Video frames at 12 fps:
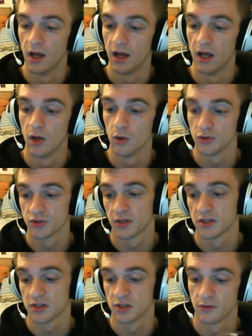Also,
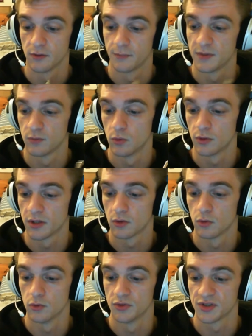here's another piece of war gear
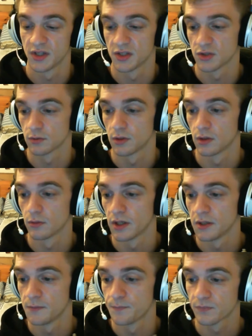called Sensory
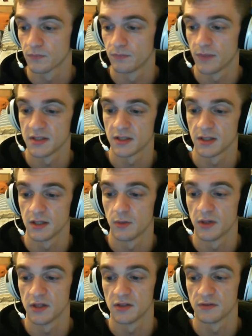Array. Basically, when
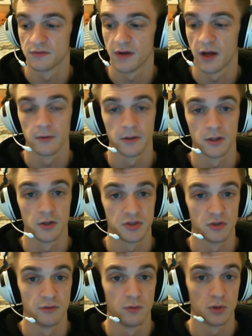he's firing those
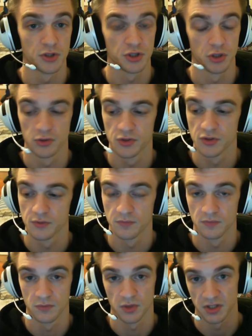Overwatch shots,
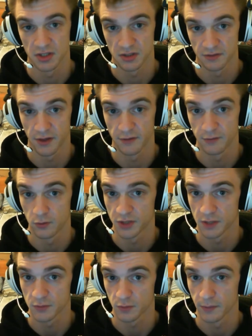because he gets to fire 4
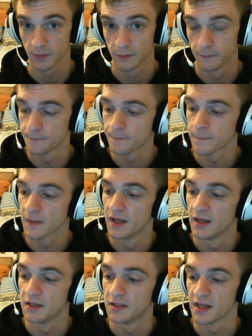times, remember,
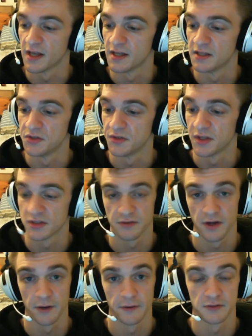he gets to
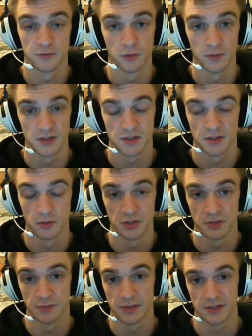fire at his full ballistic skill, which is
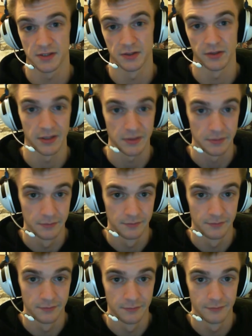ballistic skill 8.
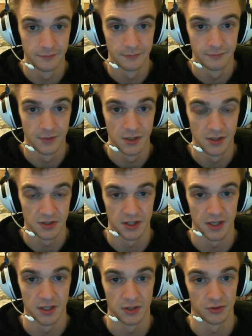So you're
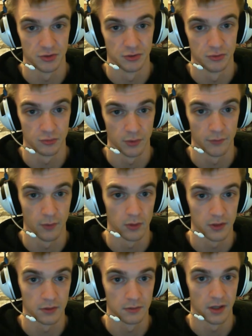hitting on 2s,
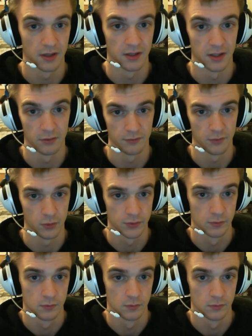re-rolling, and hitting on 4s.